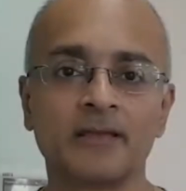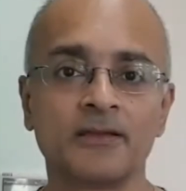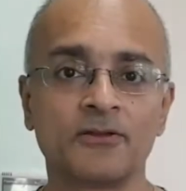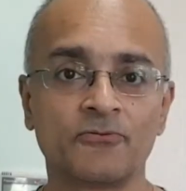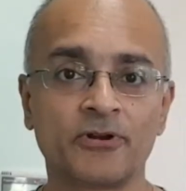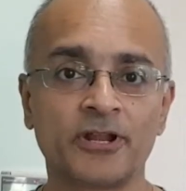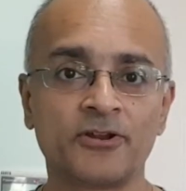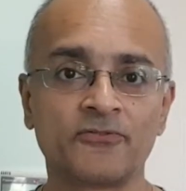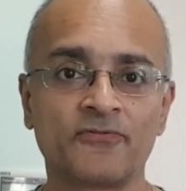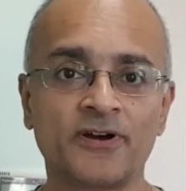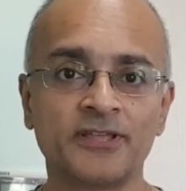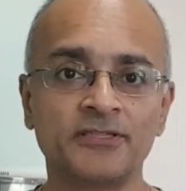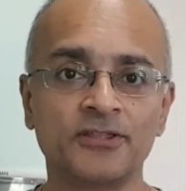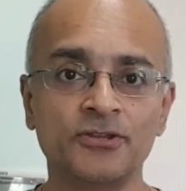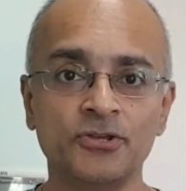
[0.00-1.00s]
Ready to
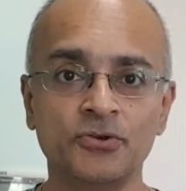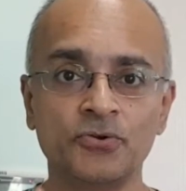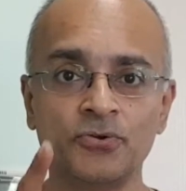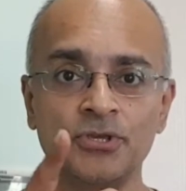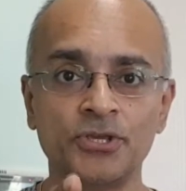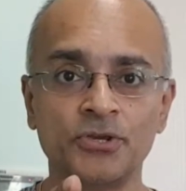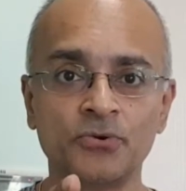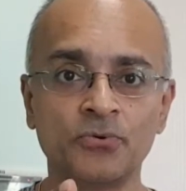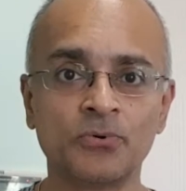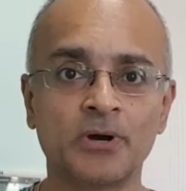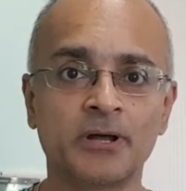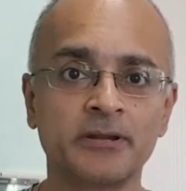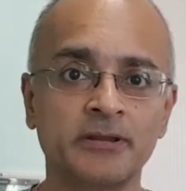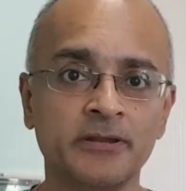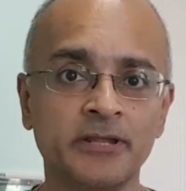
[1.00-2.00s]
find the new you
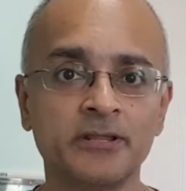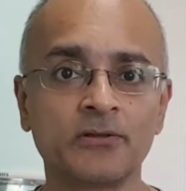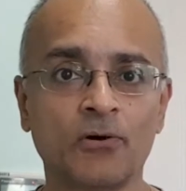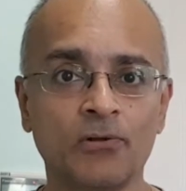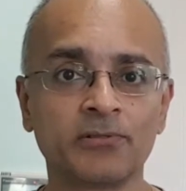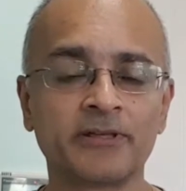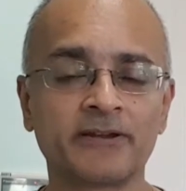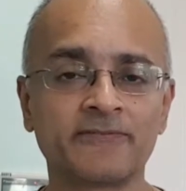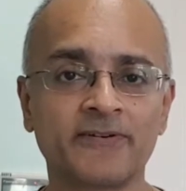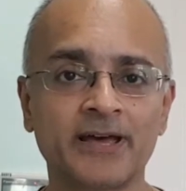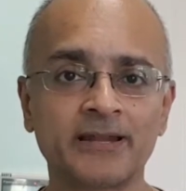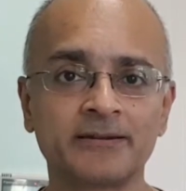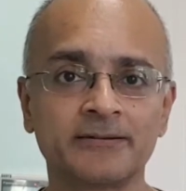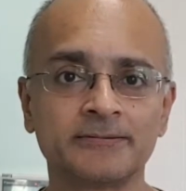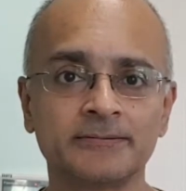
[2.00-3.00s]
underneath all that
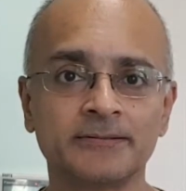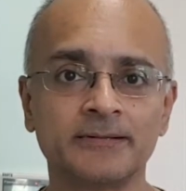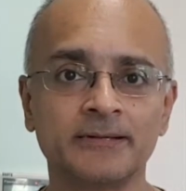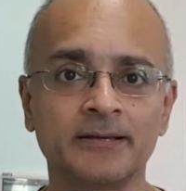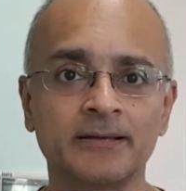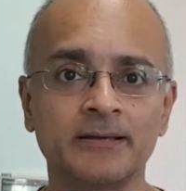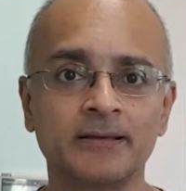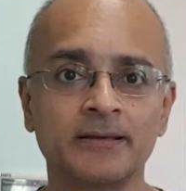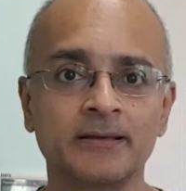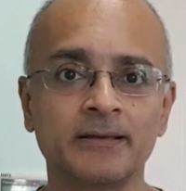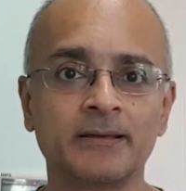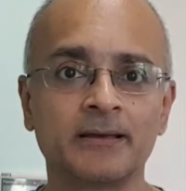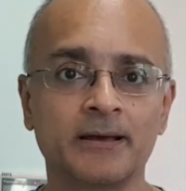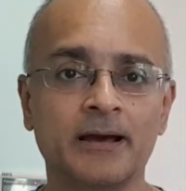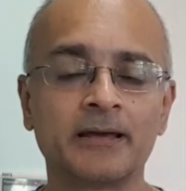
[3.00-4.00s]
fat?
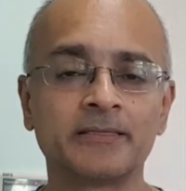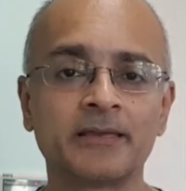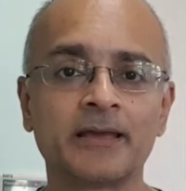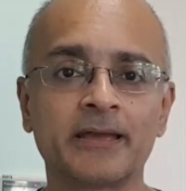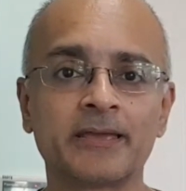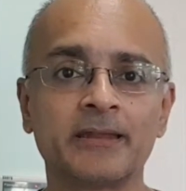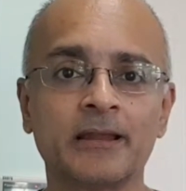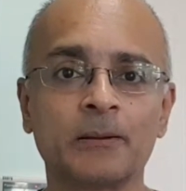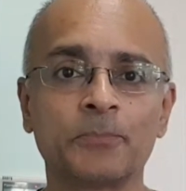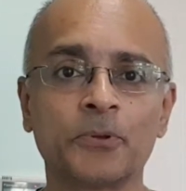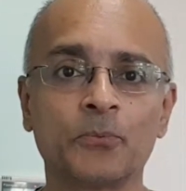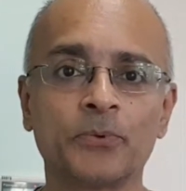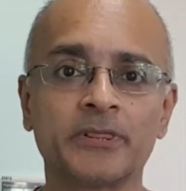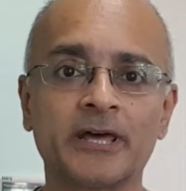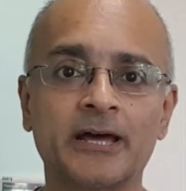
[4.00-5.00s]
I think I can help you
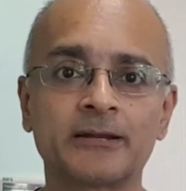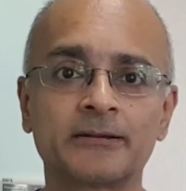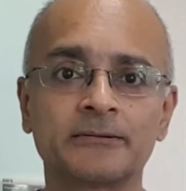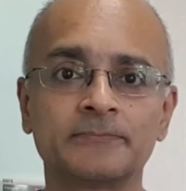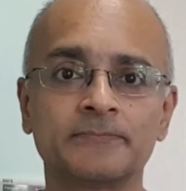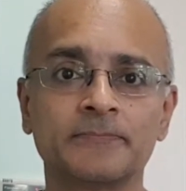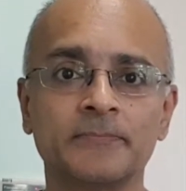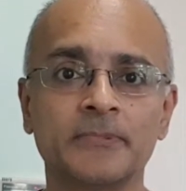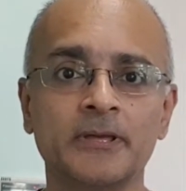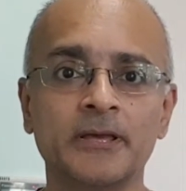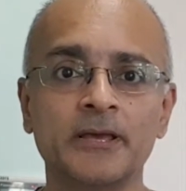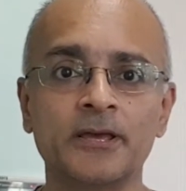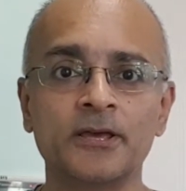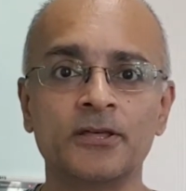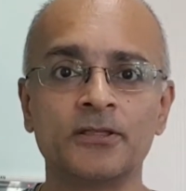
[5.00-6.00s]
with that.
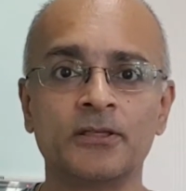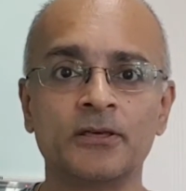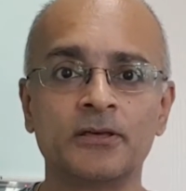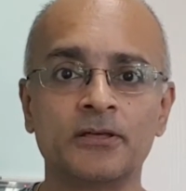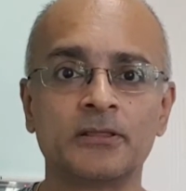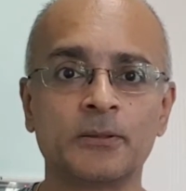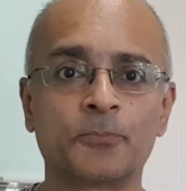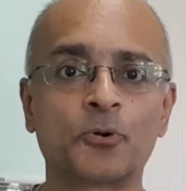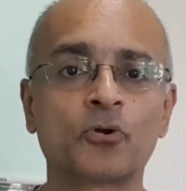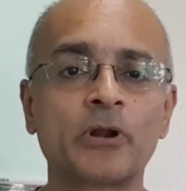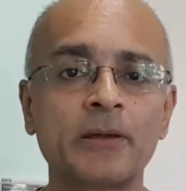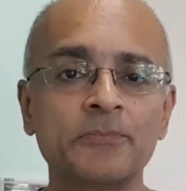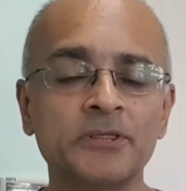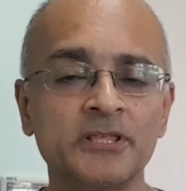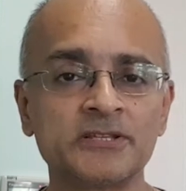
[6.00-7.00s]
The
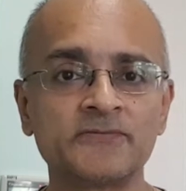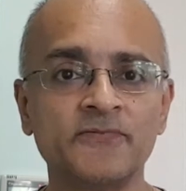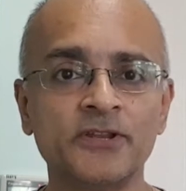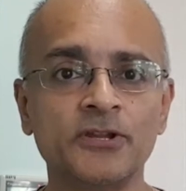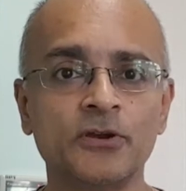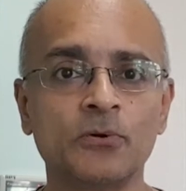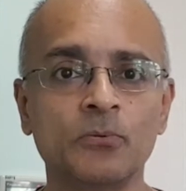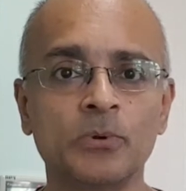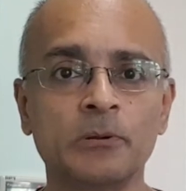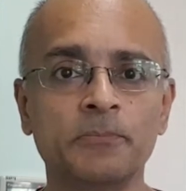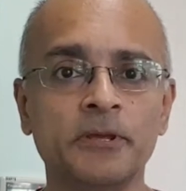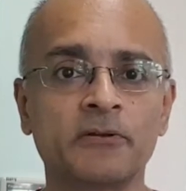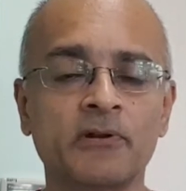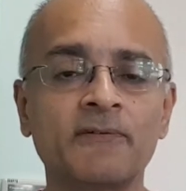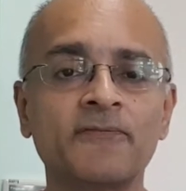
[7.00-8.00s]
program in this video will be
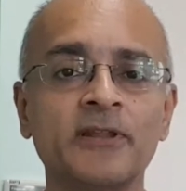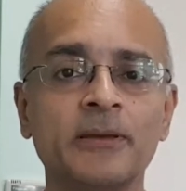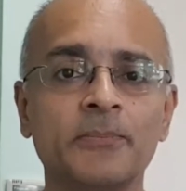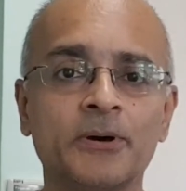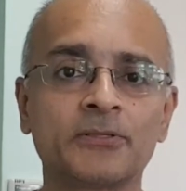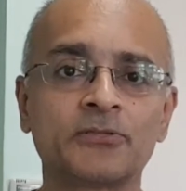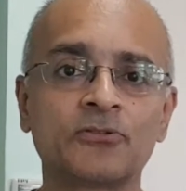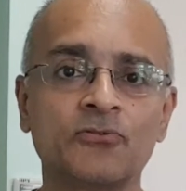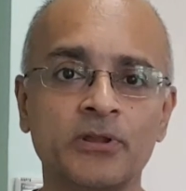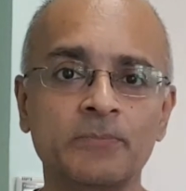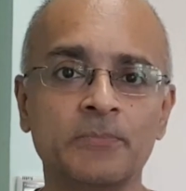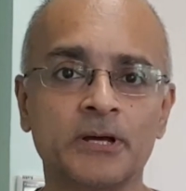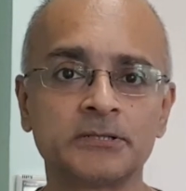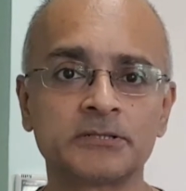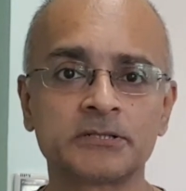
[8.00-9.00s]
roughly about 3
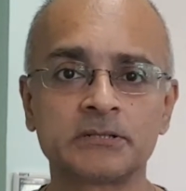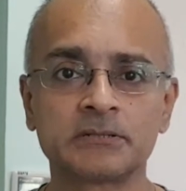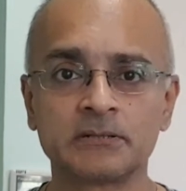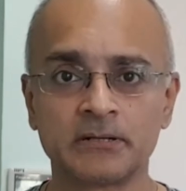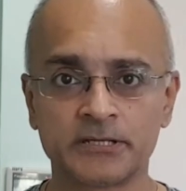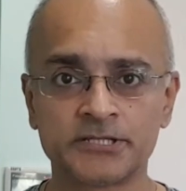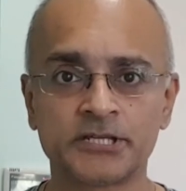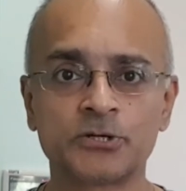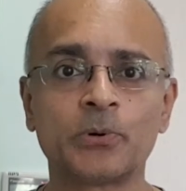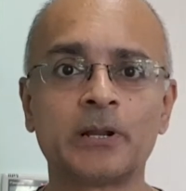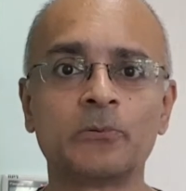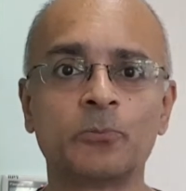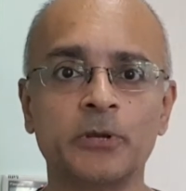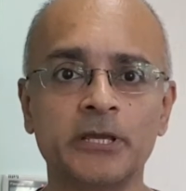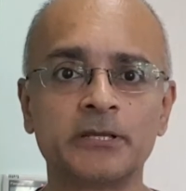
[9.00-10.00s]
months, let's say
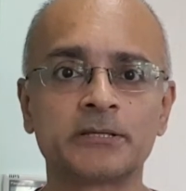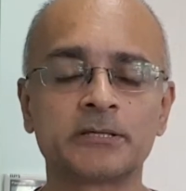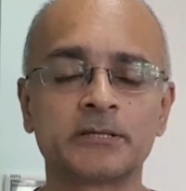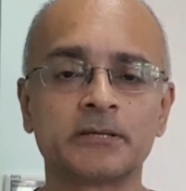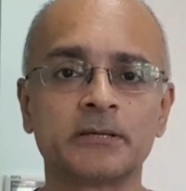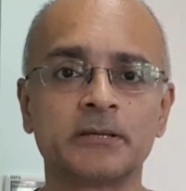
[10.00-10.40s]
12 weeks,